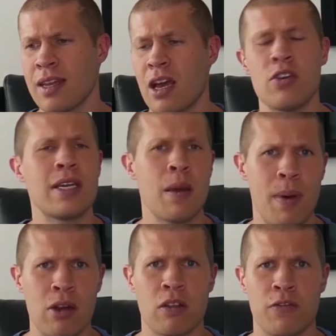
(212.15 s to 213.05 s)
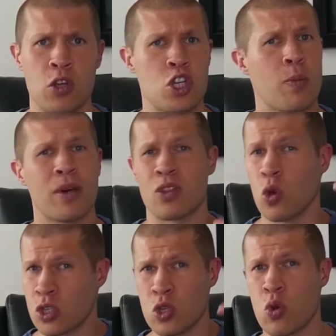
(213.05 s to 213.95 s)
Now, you can get better in the future, but
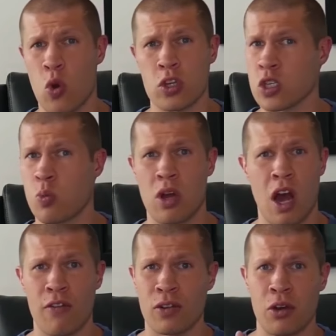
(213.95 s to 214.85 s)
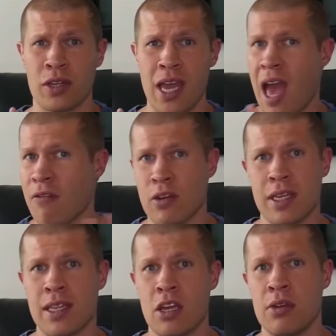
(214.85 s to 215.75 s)
those 2 courses will cover literally
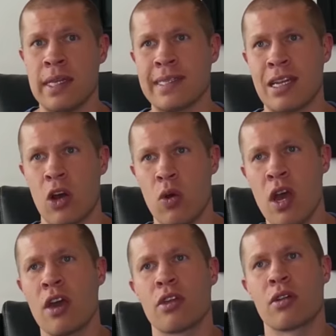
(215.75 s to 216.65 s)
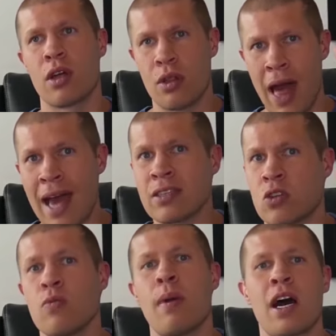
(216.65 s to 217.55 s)
everything that you need to know. They're the
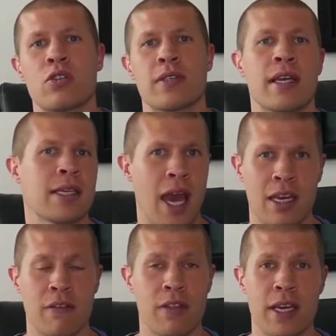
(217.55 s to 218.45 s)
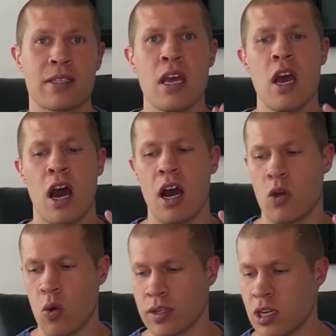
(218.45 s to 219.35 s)
last 2 modules at the end of this
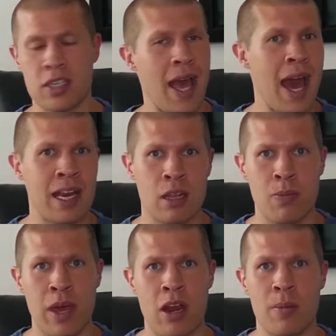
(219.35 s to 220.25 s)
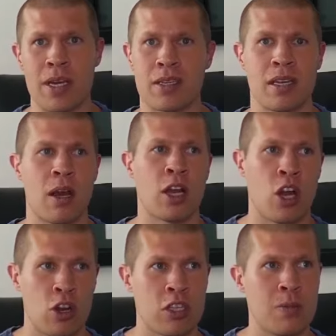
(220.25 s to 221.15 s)
course. I just added them there because it
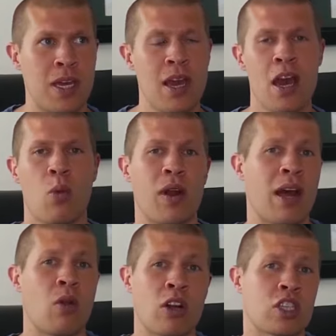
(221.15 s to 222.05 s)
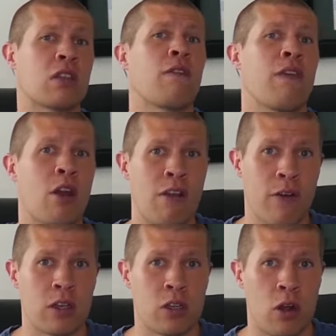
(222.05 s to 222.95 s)
occurred to me when I launched the very
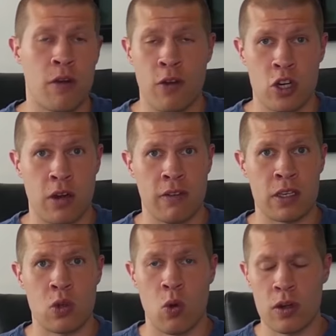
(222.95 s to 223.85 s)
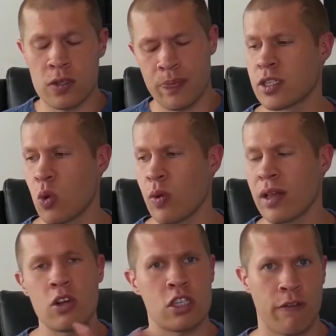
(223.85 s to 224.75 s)
first version of this course. So when
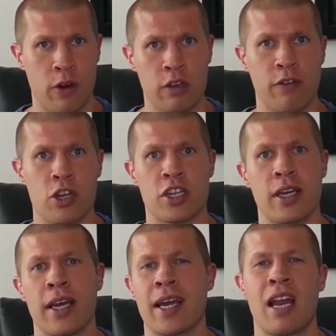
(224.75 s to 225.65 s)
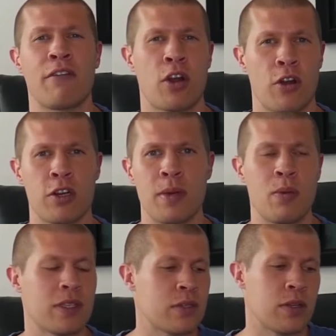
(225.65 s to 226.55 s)
I launched the first version, it kind of occurred to
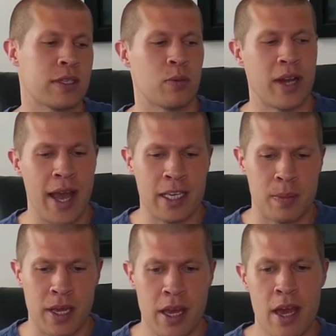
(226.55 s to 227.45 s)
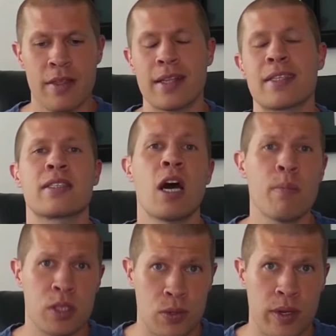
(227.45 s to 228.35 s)
me when students would ask me that
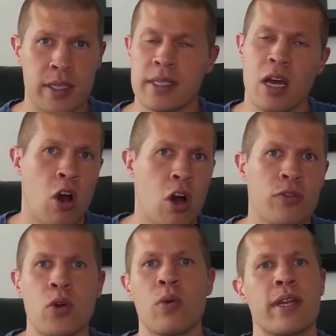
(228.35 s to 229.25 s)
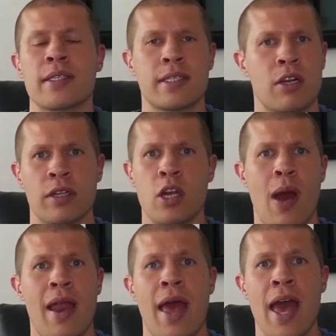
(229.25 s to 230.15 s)
some students, not all, don't necessarily
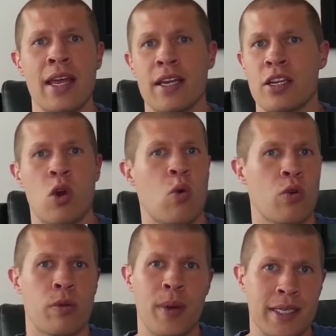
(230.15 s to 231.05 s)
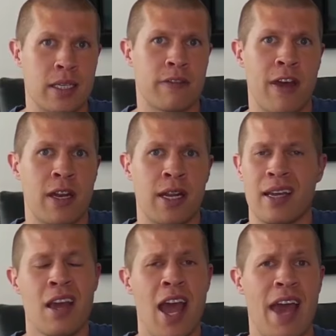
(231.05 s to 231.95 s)
know how to edit, or the basics of
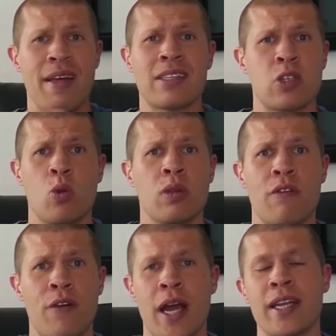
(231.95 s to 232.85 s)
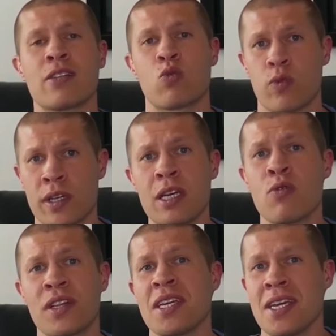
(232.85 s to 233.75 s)
editing. And that's totally fine. It's
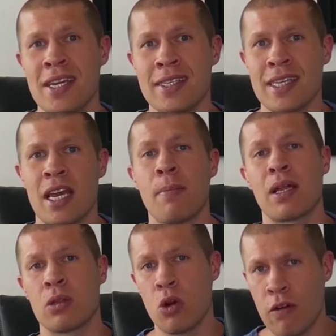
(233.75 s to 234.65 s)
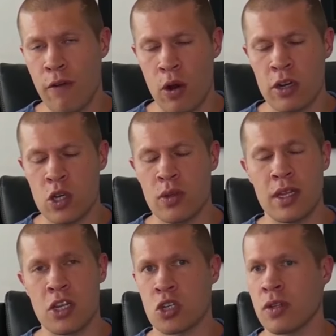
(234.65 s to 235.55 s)
really, really easy. It might look foreign to you
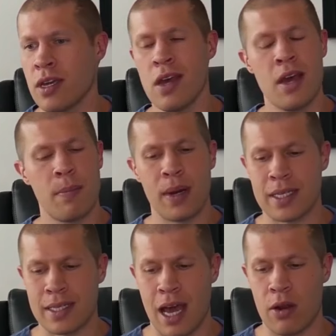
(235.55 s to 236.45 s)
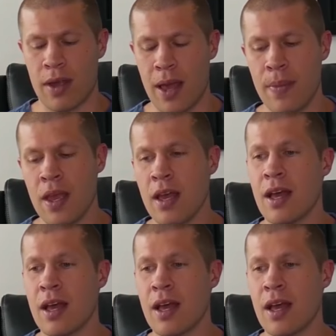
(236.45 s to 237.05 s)
initially, but it's not, okay?